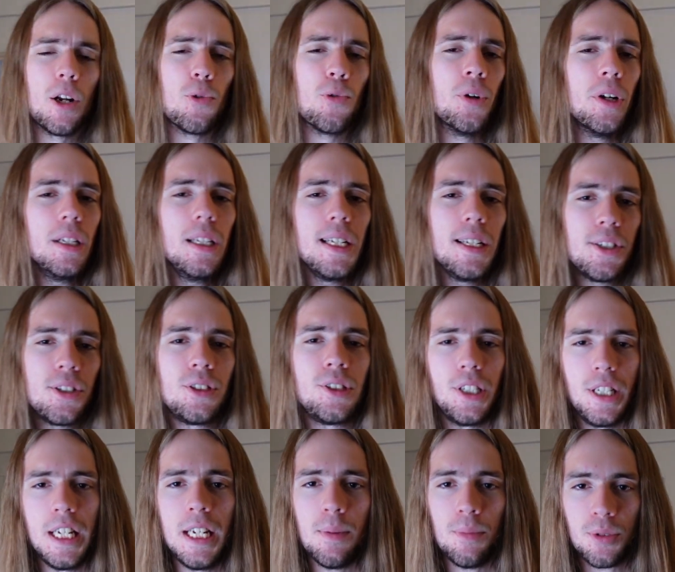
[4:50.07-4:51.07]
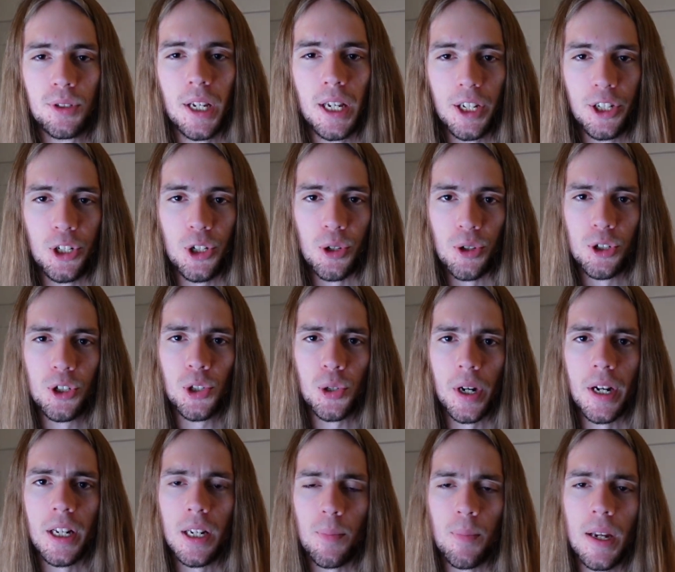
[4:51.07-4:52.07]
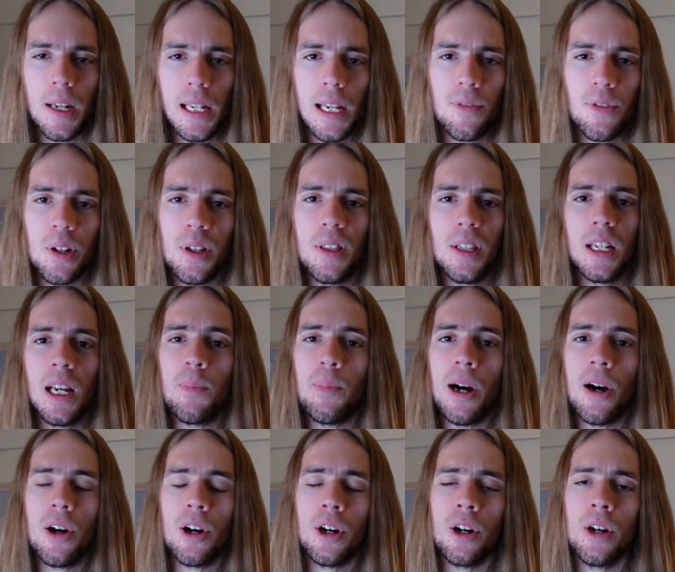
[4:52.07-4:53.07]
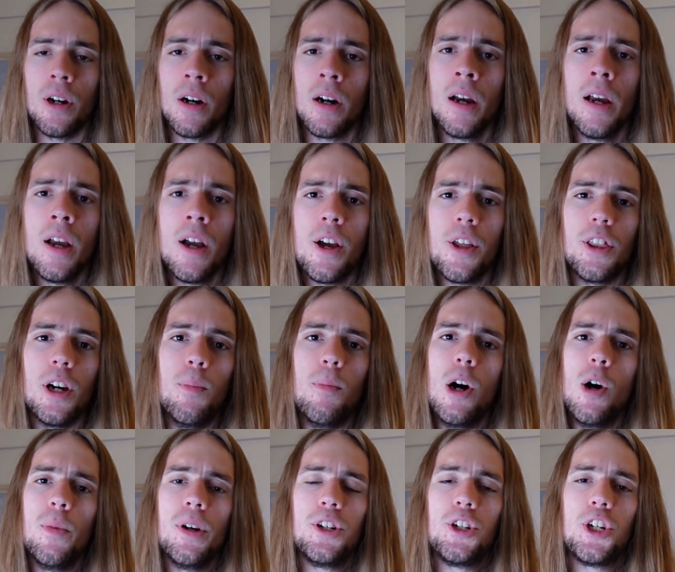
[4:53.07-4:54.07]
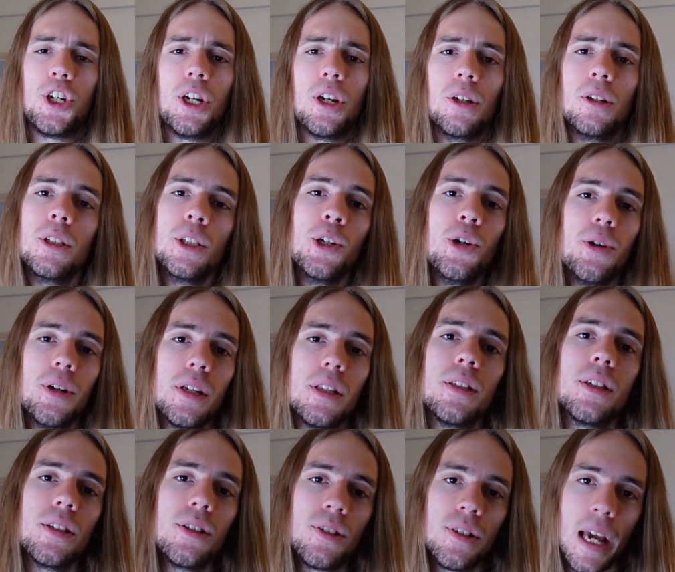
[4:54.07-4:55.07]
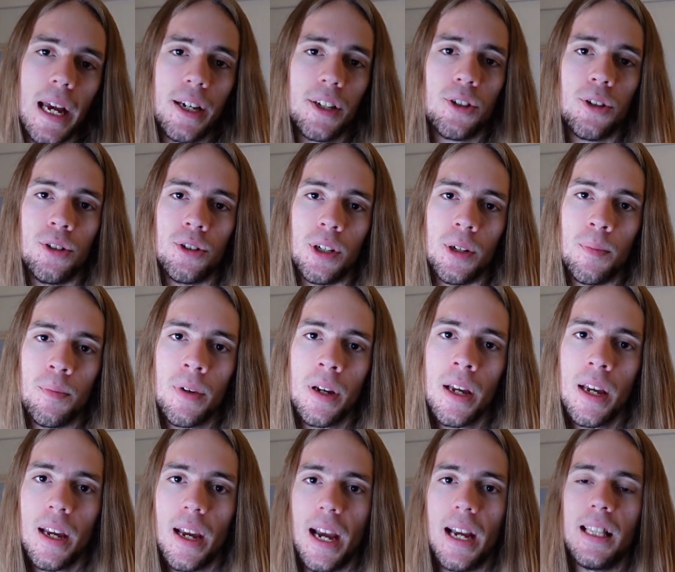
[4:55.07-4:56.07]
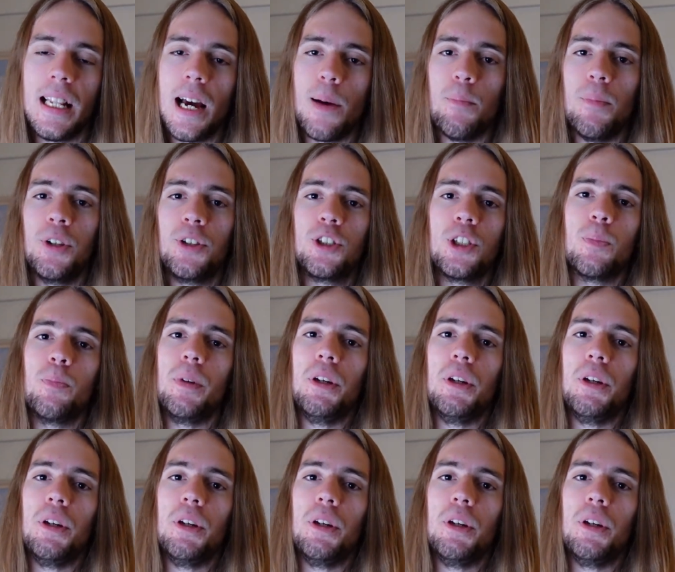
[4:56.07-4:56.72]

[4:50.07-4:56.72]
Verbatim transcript: it really seems like she was trying to make everything about her the moment she alluded to sexism and that Mr.